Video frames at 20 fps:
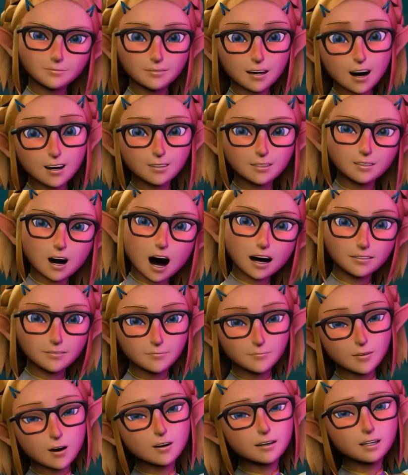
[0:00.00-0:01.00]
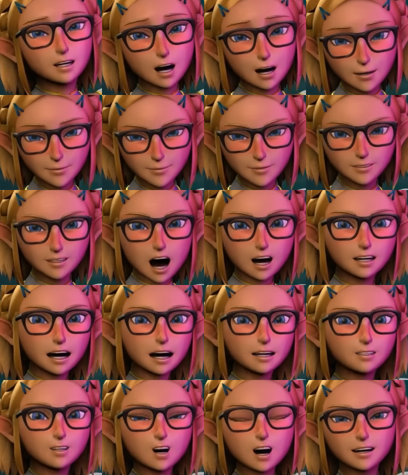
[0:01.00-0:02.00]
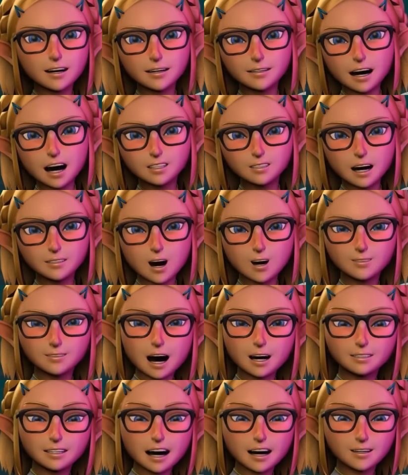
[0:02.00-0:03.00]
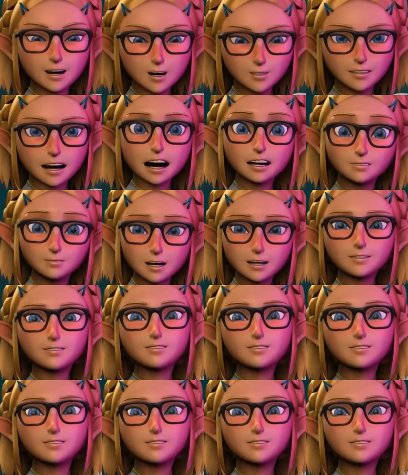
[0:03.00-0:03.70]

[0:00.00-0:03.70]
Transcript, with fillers: What's up, goobers? Naughty Zoe here for your monthly supply of